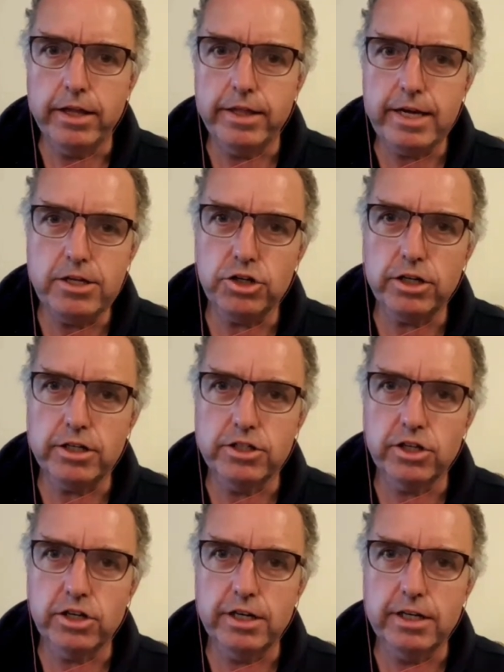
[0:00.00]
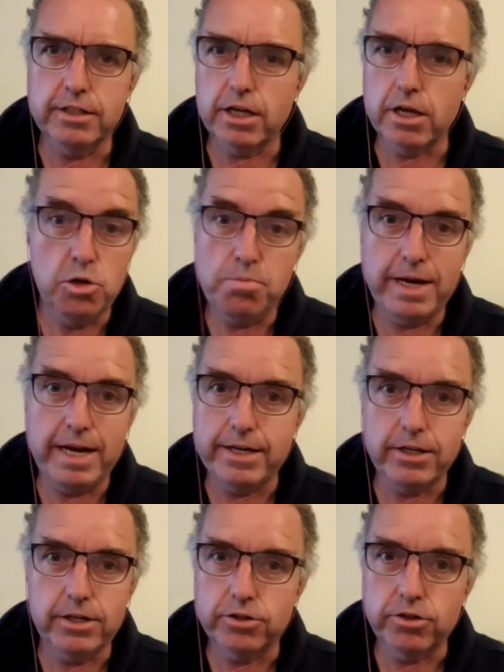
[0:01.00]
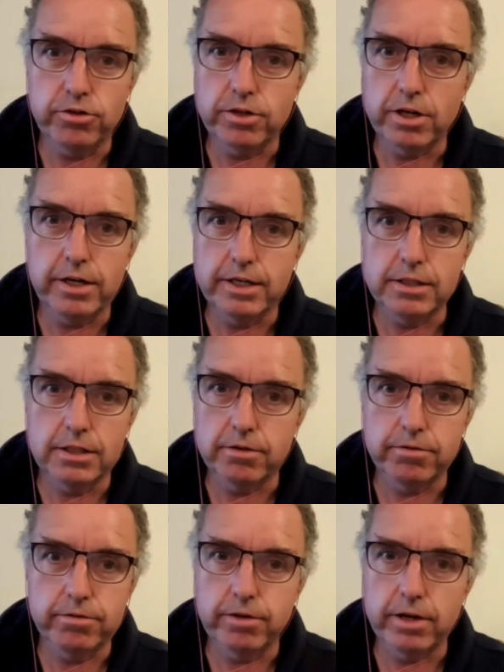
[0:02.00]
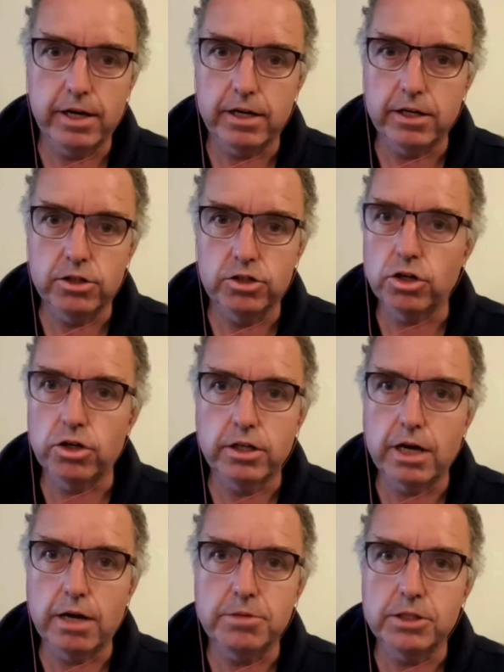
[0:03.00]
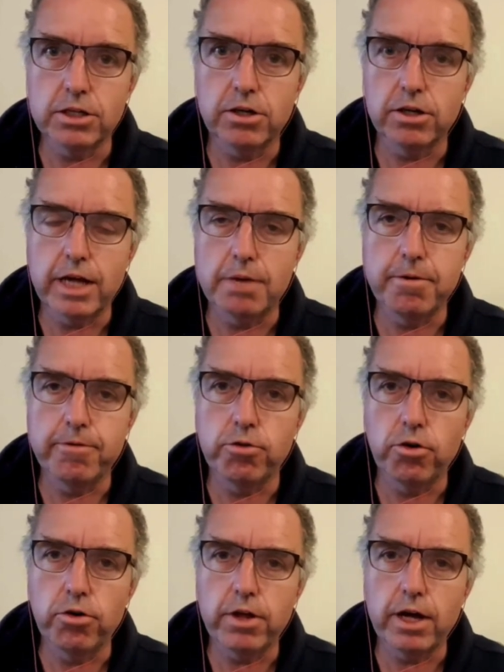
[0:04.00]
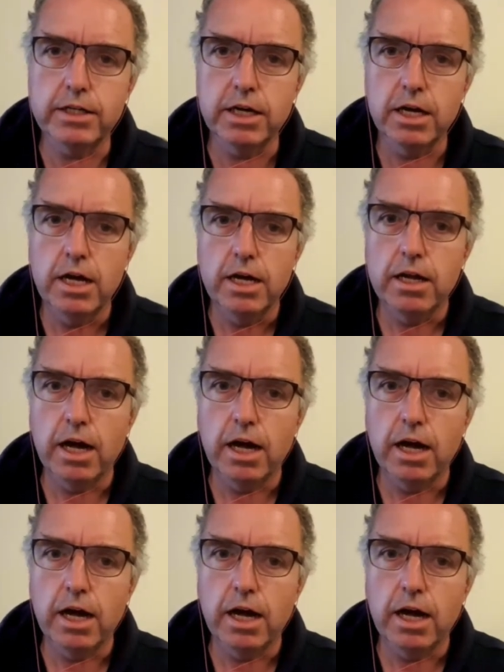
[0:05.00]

I think John Giles, you played under the likes of Sean Thomas and all that before that.